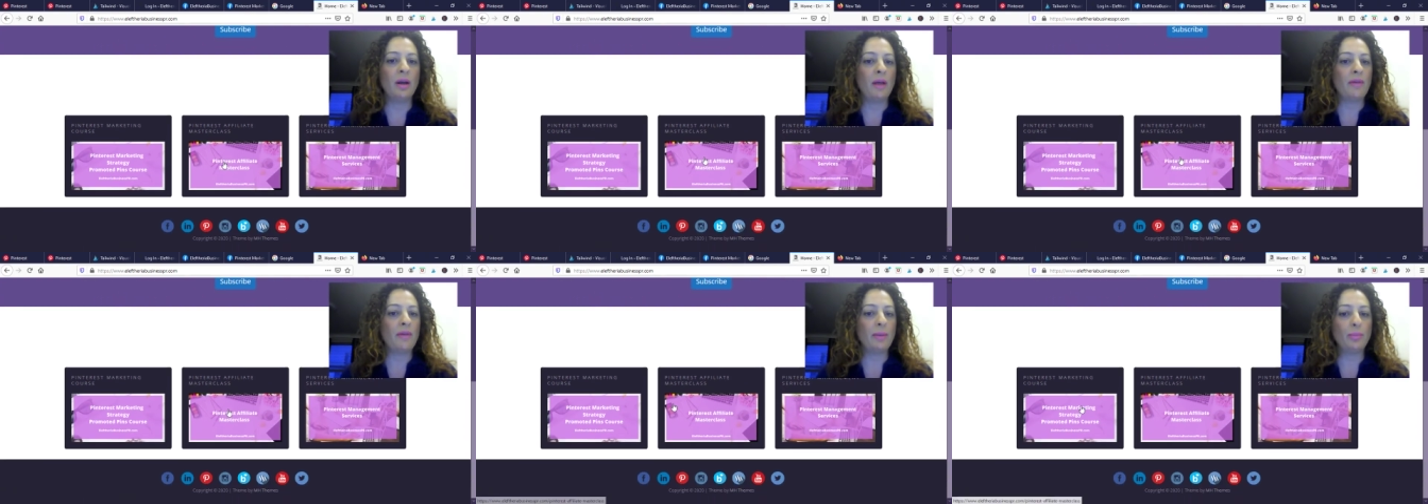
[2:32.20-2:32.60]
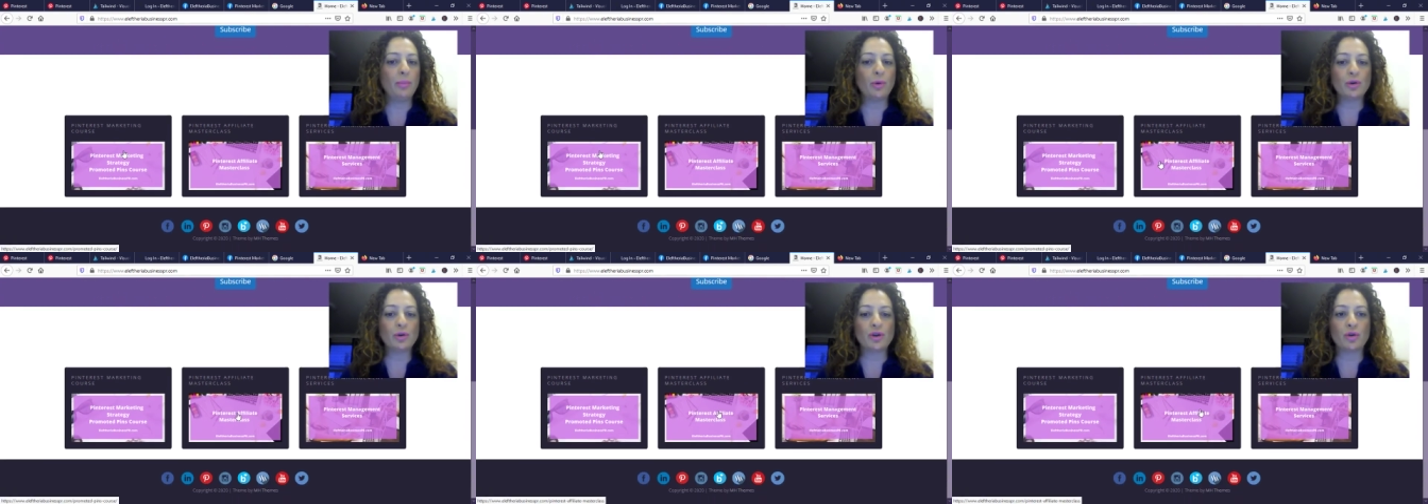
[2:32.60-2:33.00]
Then
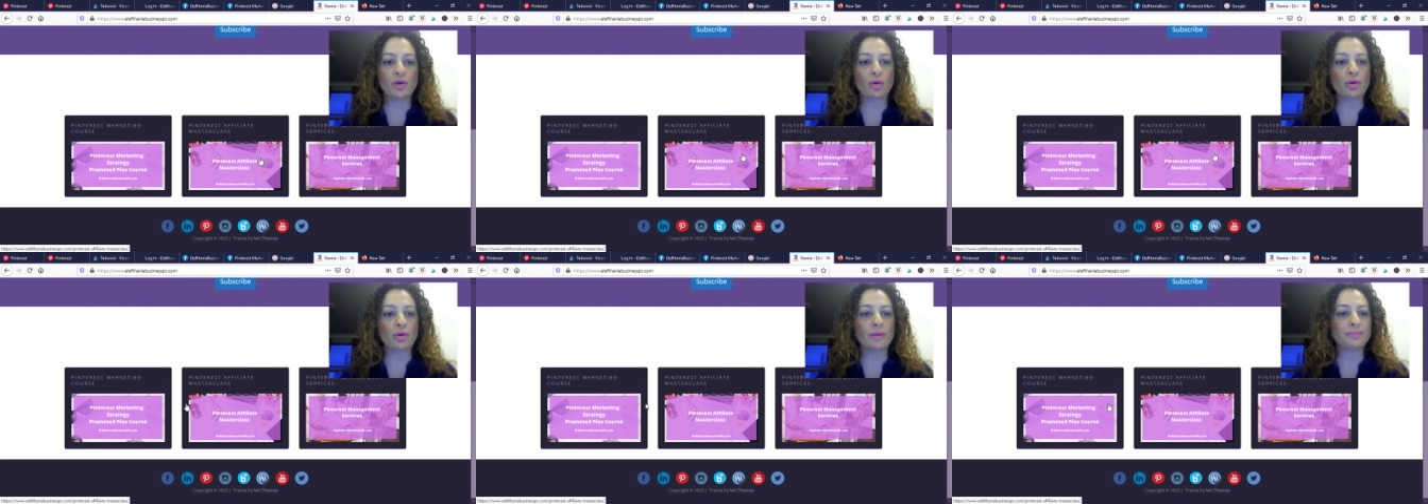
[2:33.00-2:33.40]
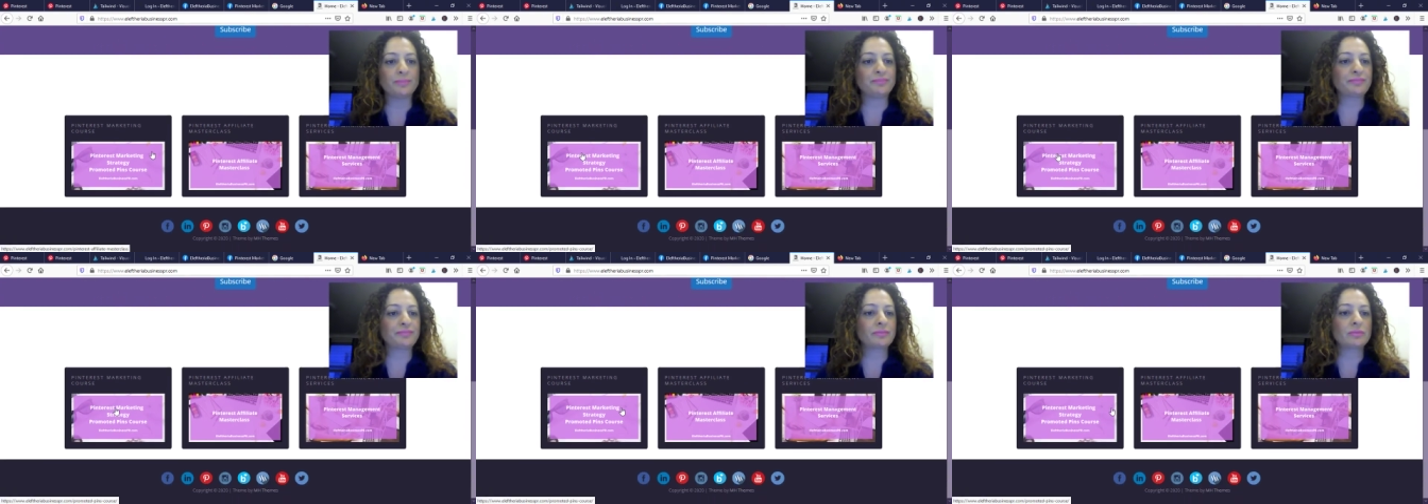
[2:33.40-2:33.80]
put your
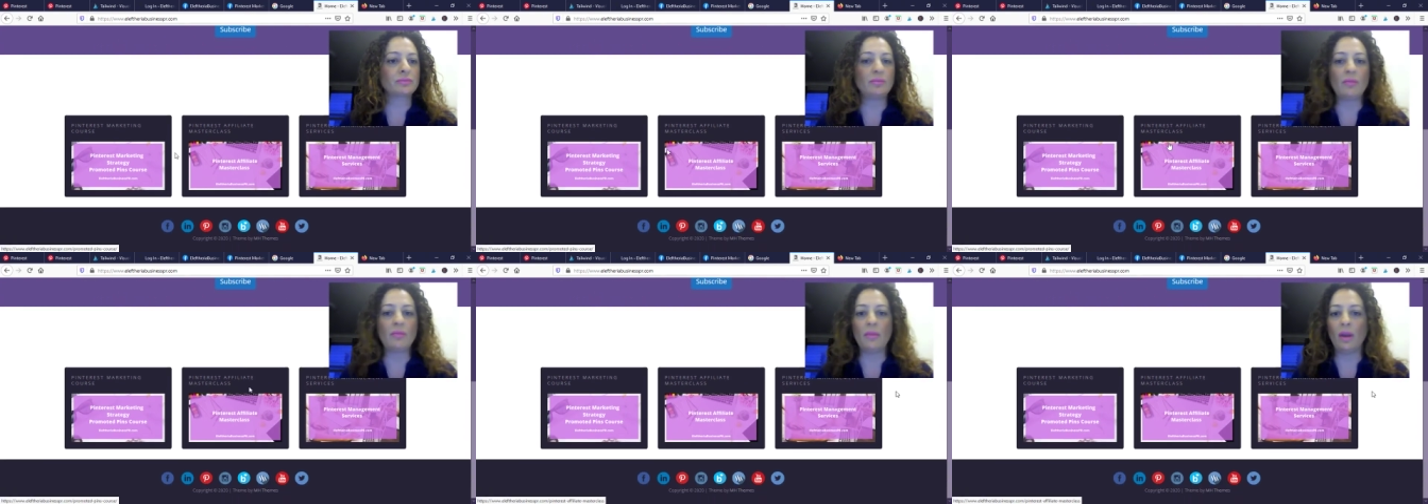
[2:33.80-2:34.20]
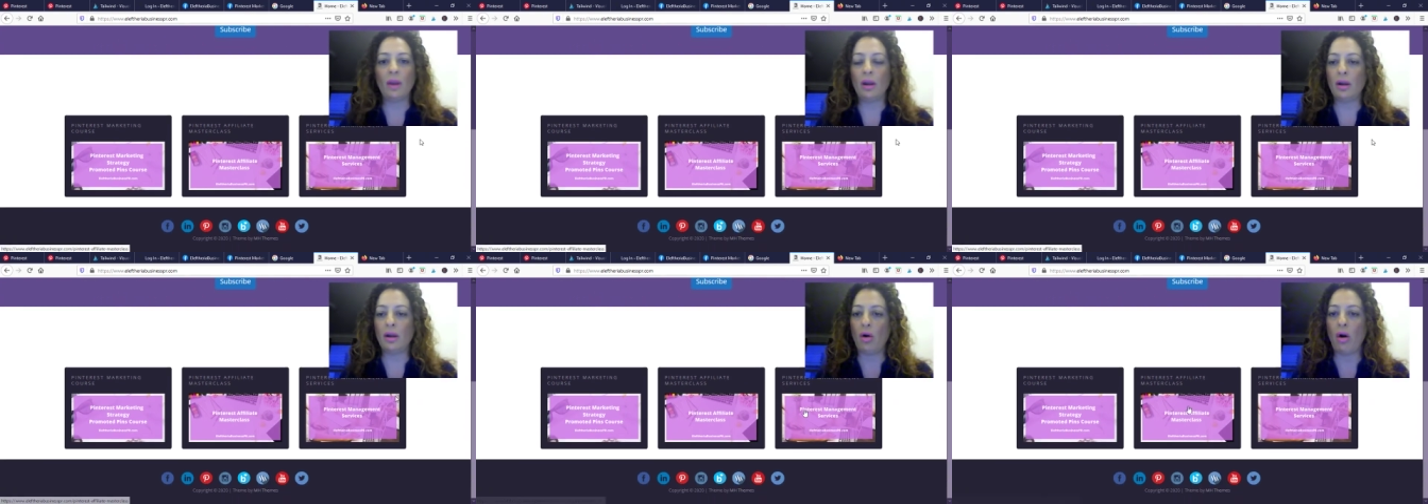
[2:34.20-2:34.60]

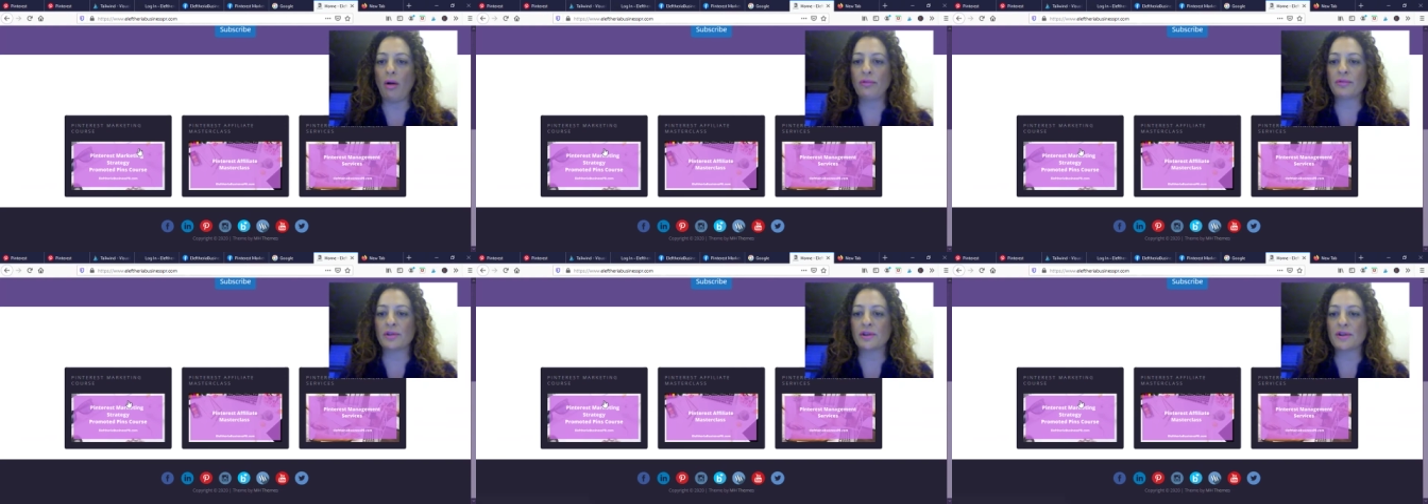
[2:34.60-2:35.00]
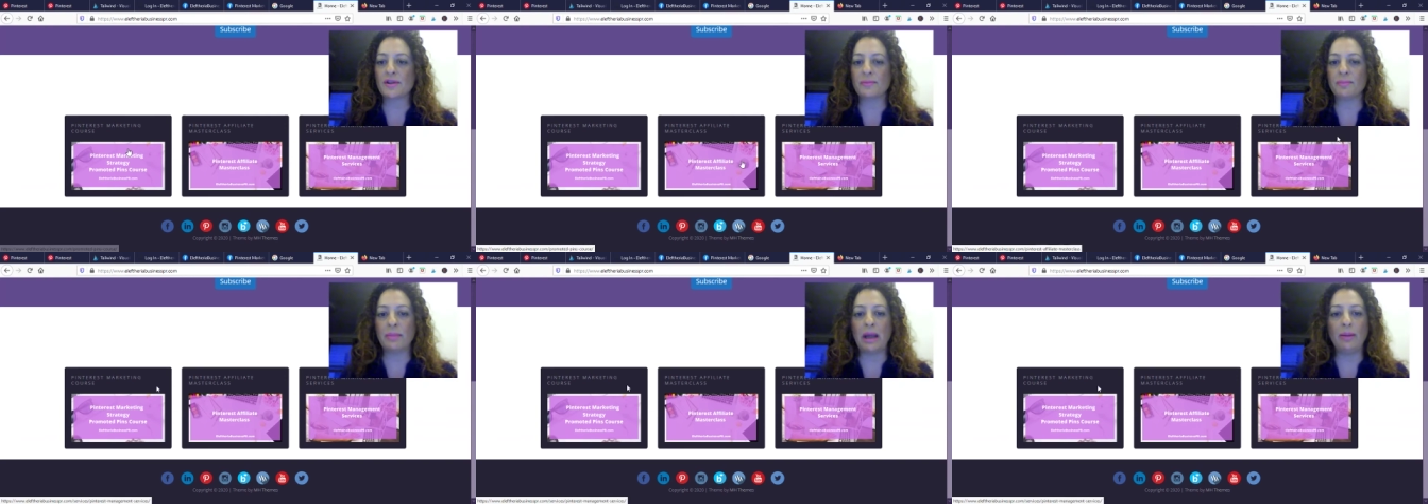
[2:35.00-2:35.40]

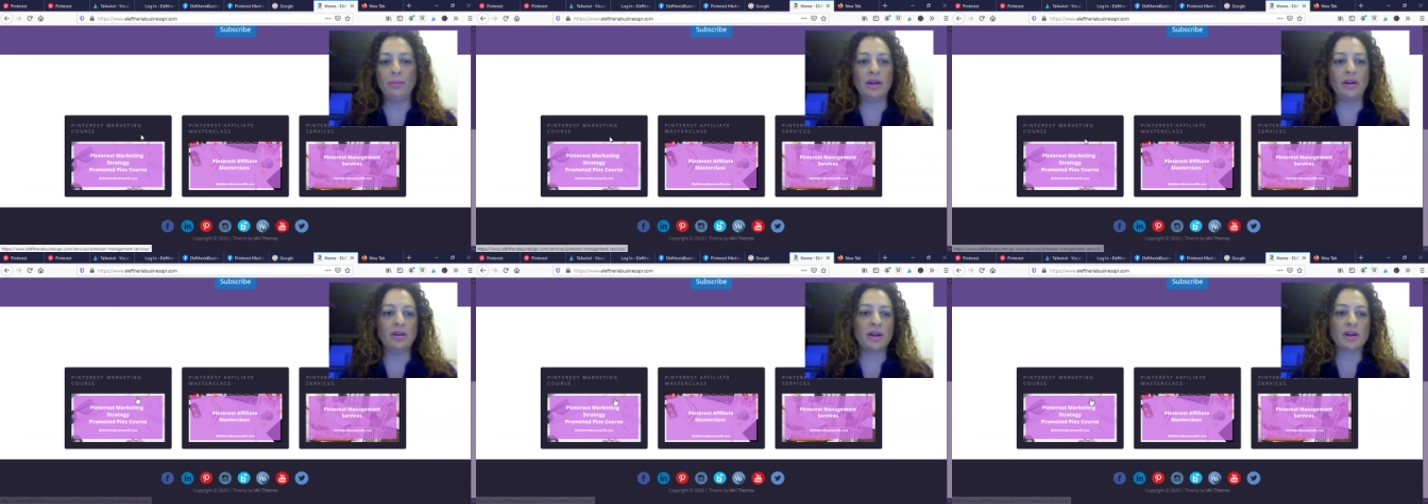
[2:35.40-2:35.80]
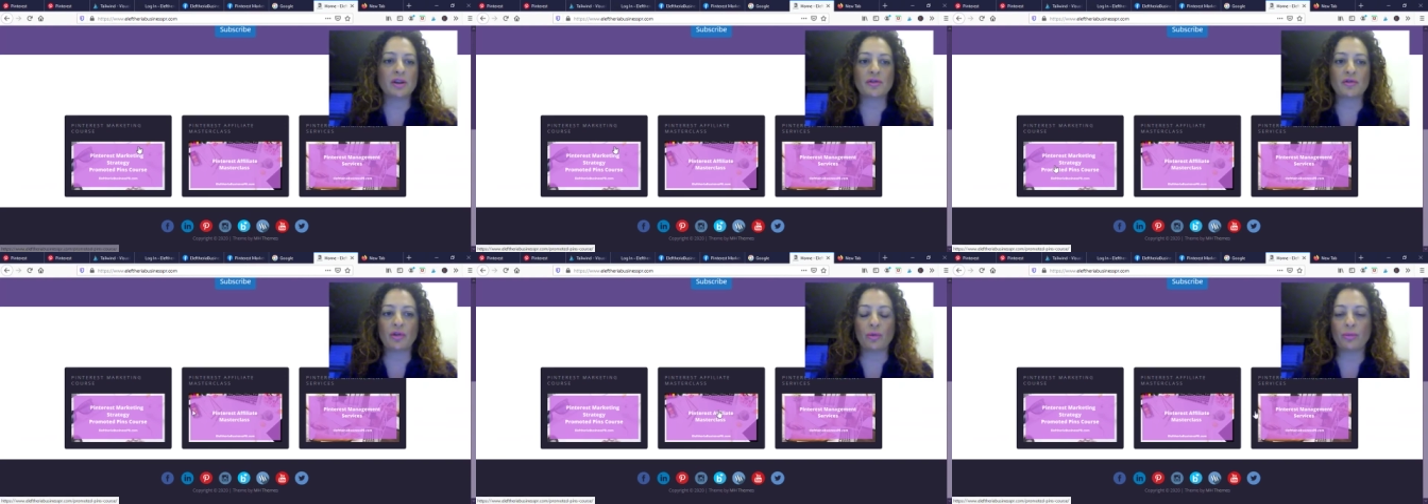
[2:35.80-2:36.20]
offers, maybe
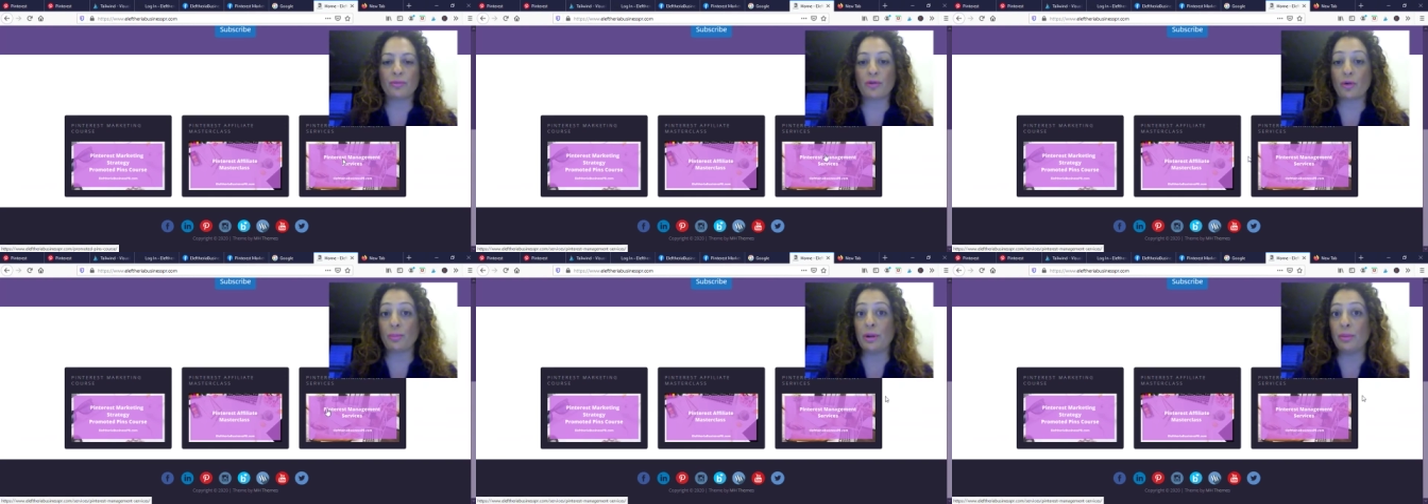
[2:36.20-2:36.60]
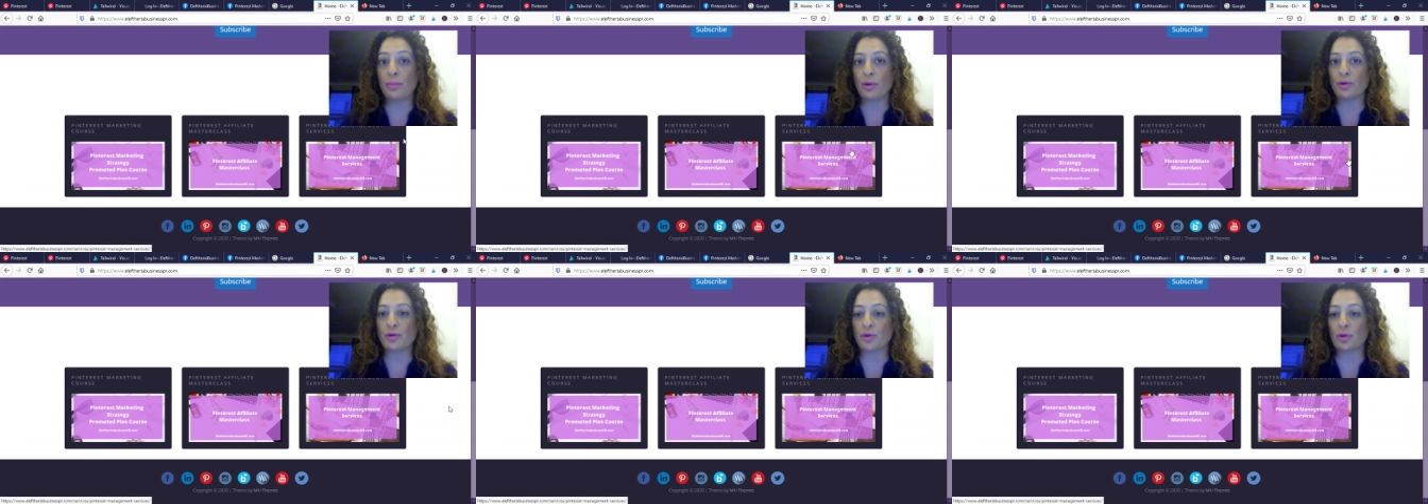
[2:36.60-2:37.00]
here's for
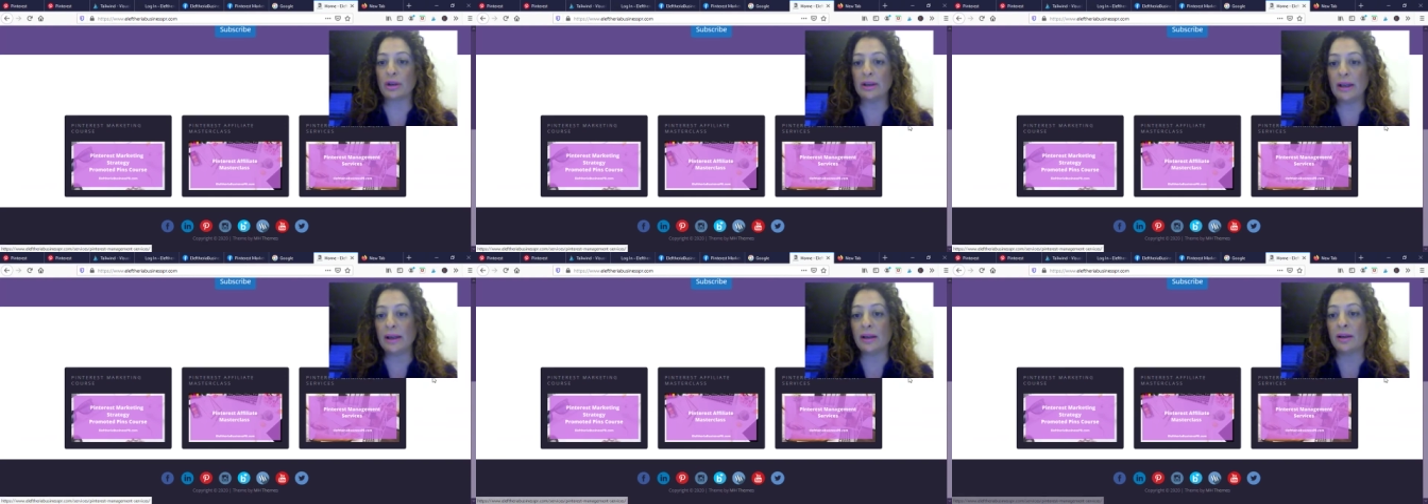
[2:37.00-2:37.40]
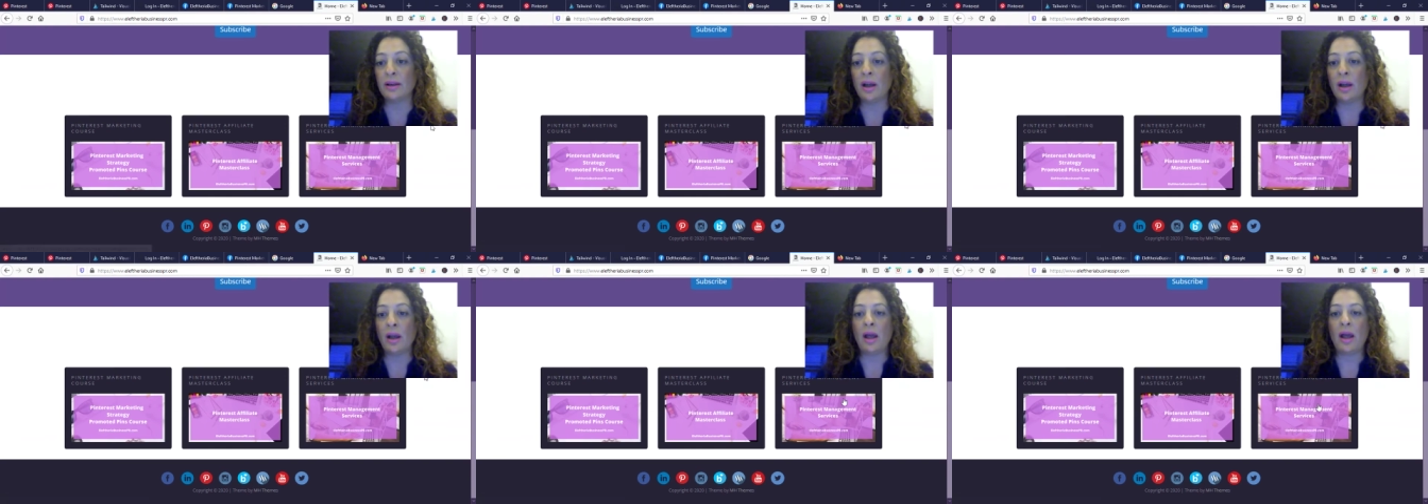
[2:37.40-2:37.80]
people to click,